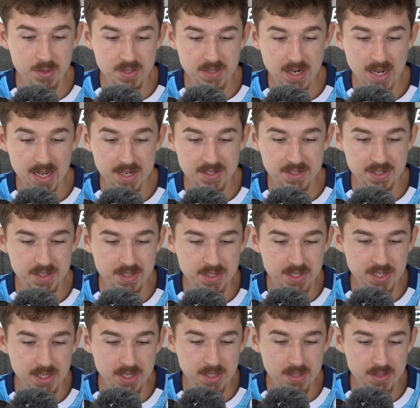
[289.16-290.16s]
Scott
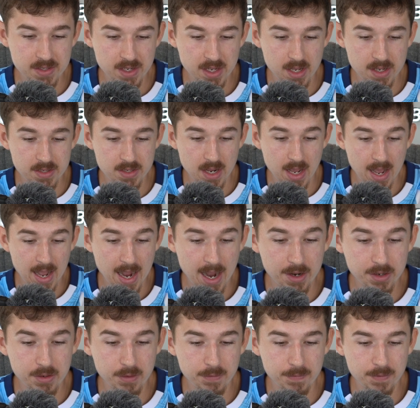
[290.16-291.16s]
16 says,
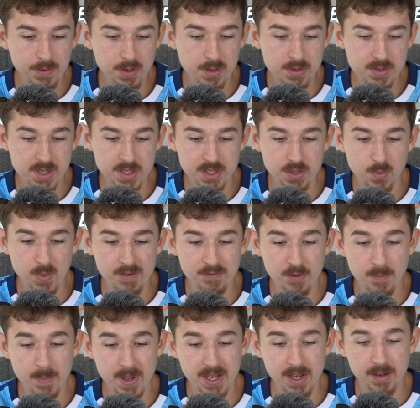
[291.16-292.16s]
how do you feel since you went
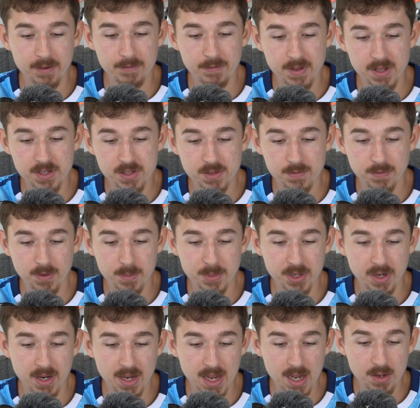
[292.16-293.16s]
from making vids from
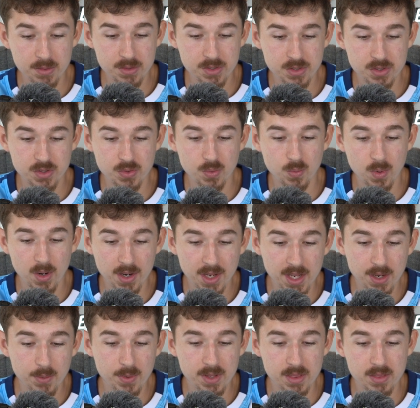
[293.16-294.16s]
your couch to
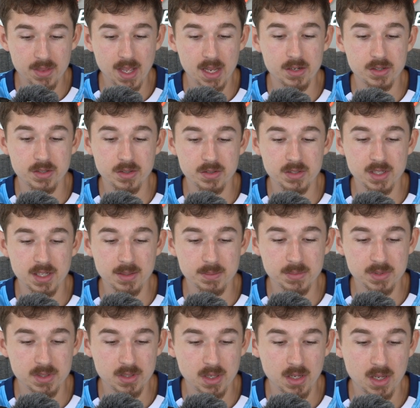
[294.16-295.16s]
working with national
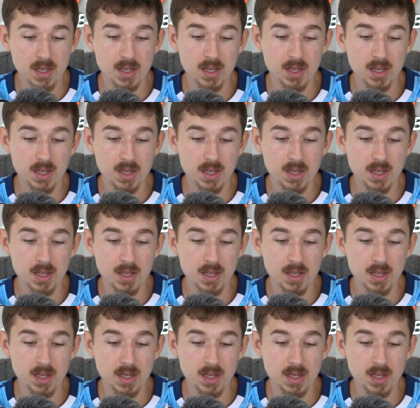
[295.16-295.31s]
teams?